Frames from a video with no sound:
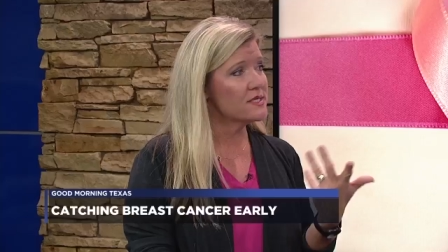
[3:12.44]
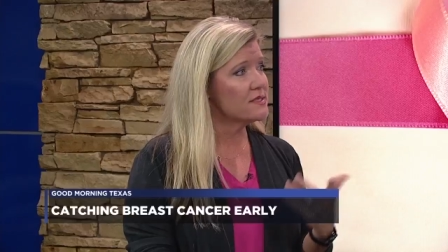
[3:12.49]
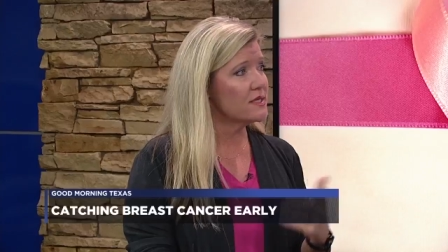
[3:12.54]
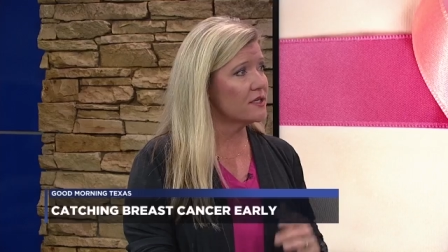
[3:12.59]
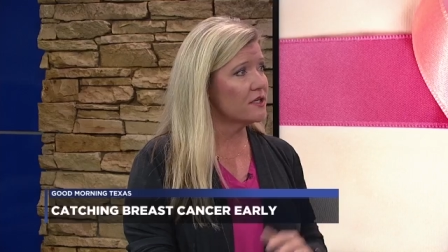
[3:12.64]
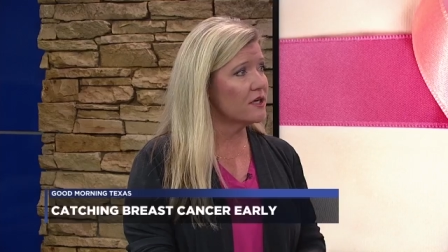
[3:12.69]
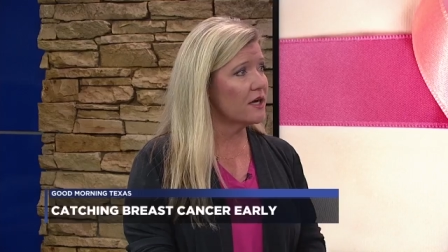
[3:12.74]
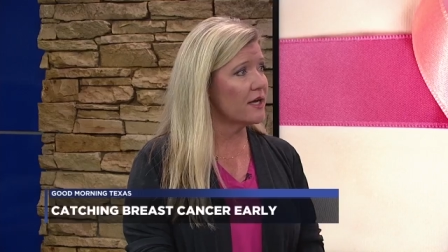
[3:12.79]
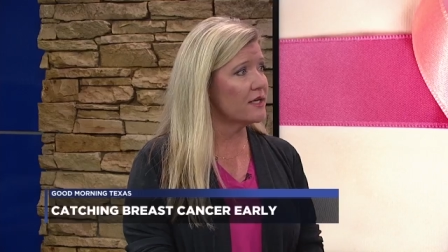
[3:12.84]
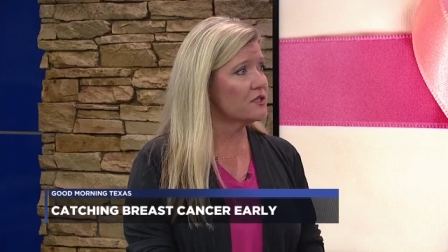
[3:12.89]

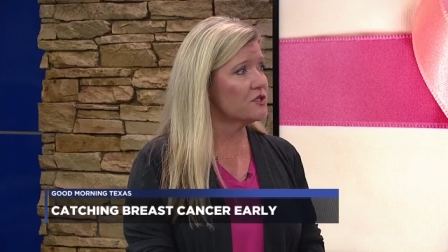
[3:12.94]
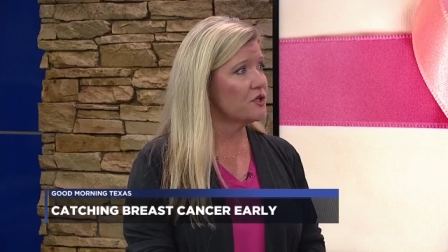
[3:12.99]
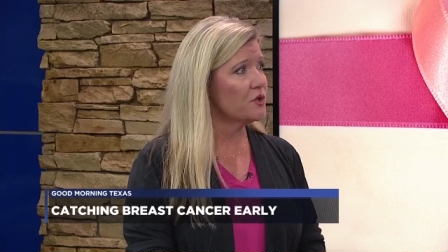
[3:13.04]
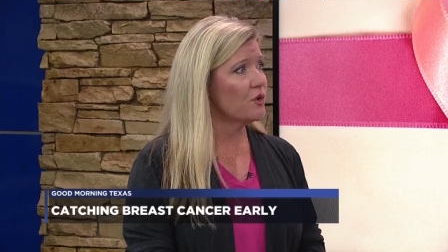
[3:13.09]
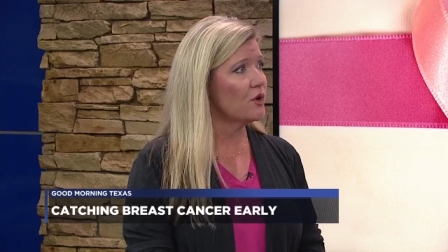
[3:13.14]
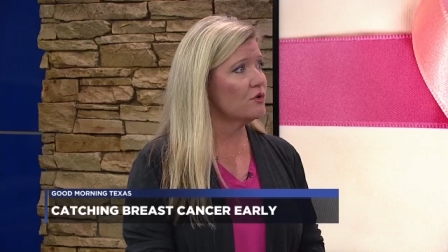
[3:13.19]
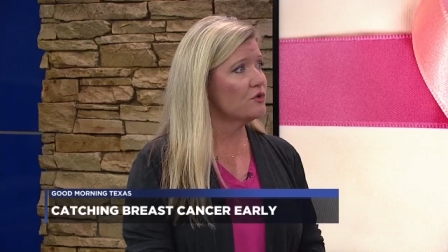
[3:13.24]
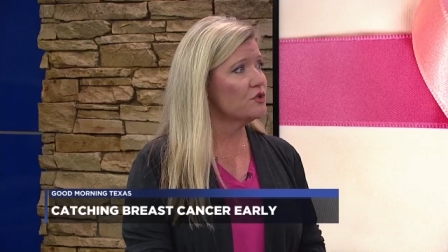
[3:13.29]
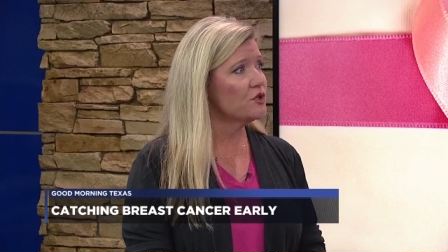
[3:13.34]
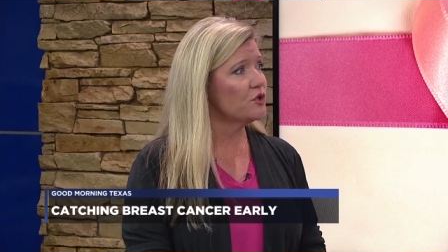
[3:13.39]
Center at
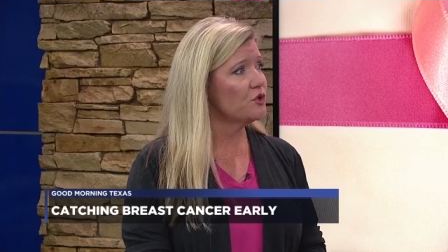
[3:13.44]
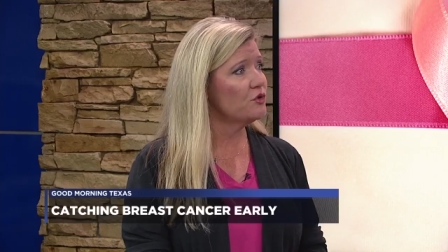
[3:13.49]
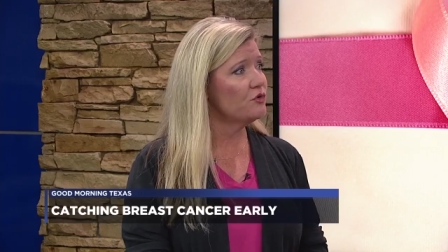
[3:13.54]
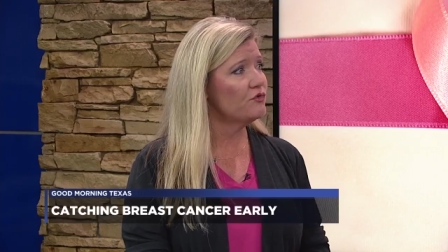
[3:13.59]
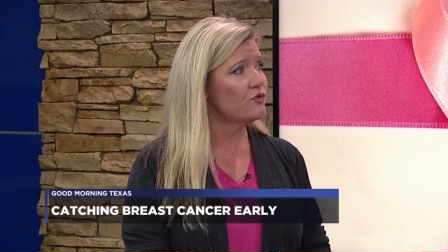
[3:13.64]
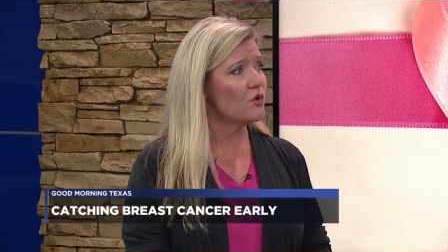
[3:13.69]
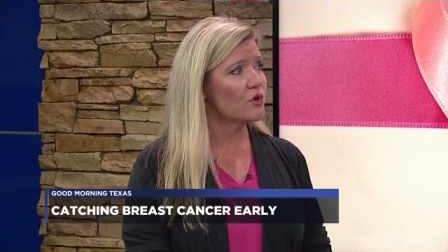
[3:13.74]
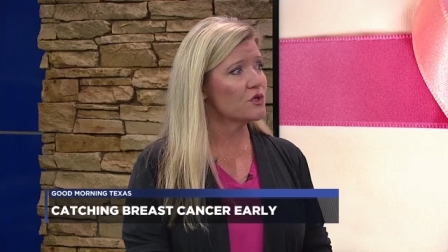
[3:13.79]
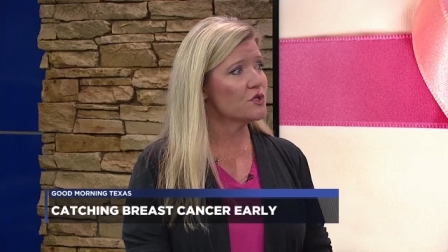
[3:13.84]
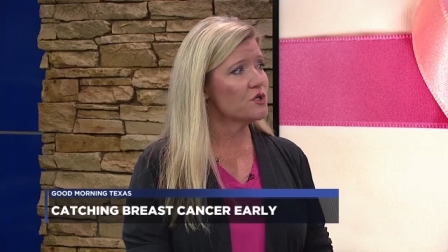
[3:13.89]
202
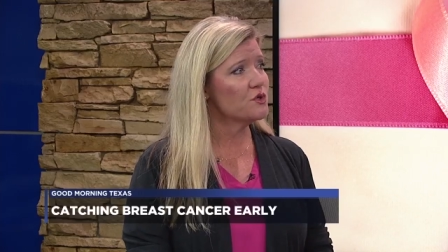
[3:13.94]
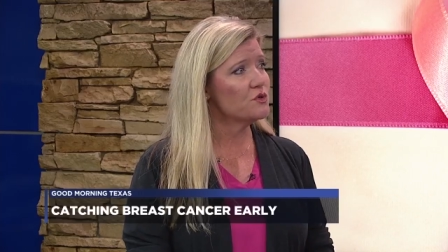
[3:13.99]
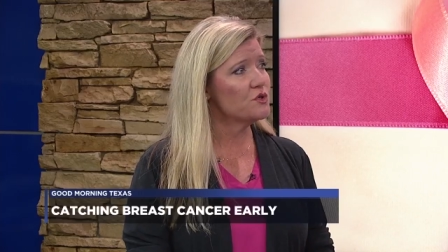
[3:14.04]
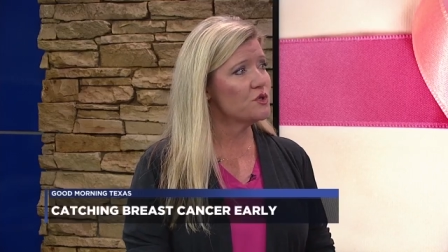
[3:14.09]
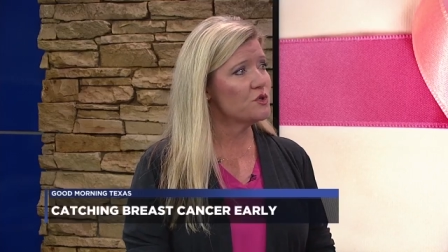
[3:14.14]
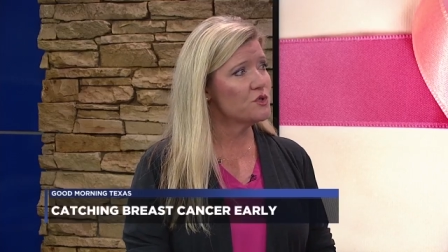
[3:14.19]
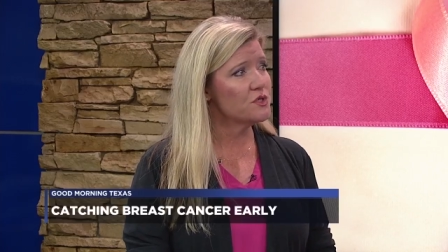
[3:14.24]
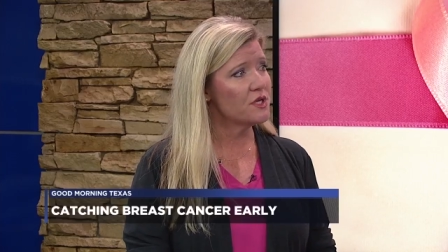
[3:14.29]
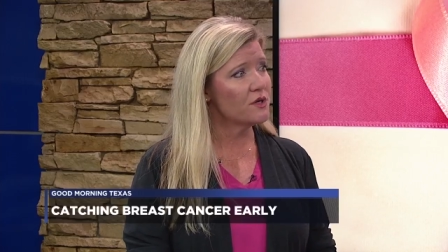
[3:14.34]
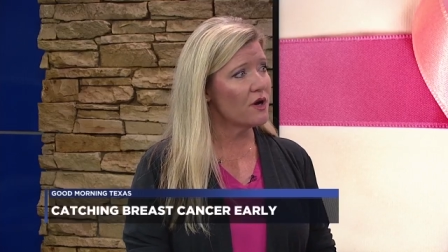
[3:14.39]

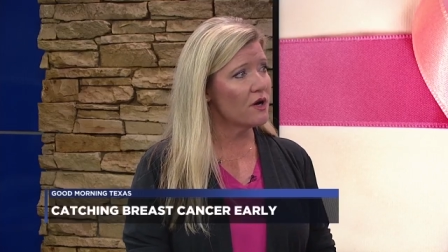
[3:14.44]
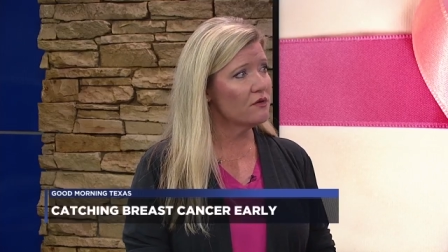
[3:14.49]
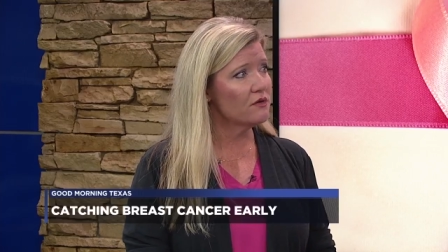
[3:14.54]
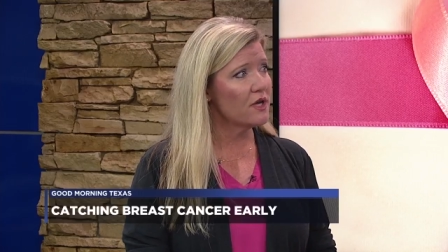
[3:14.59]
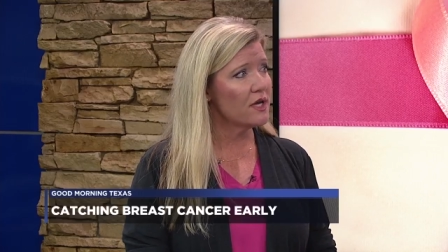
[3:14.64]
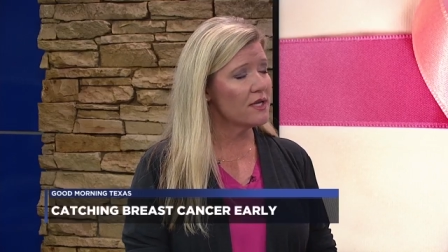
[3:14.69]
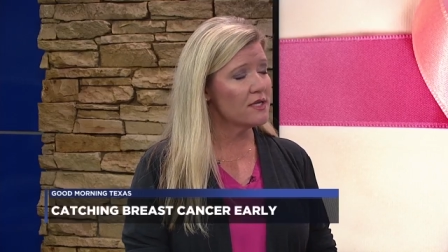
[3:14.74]
4220.